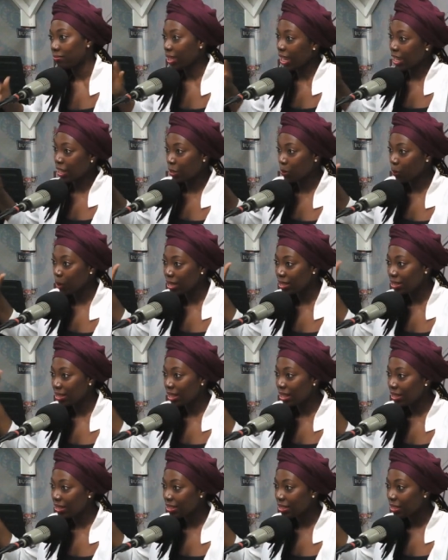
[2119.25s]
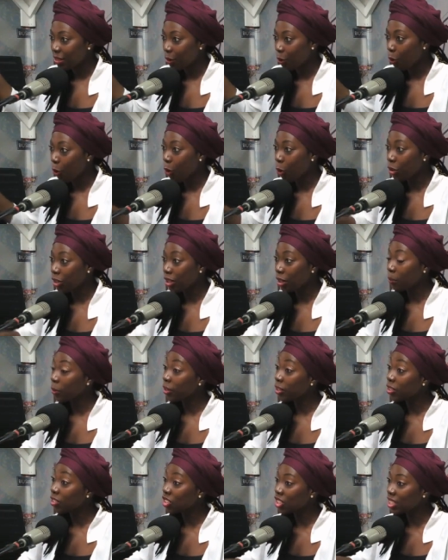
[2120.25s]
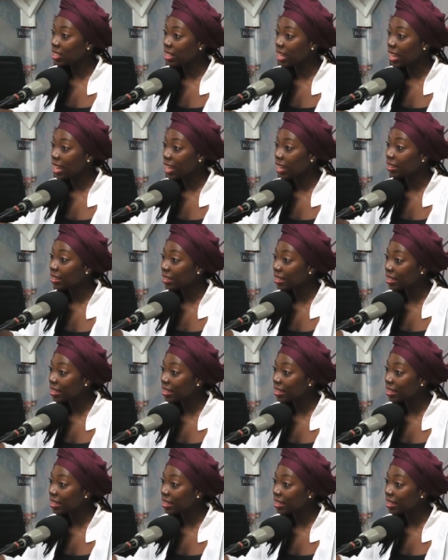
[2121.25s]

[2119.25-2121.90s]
XYZ. Wow. Or they were just saying,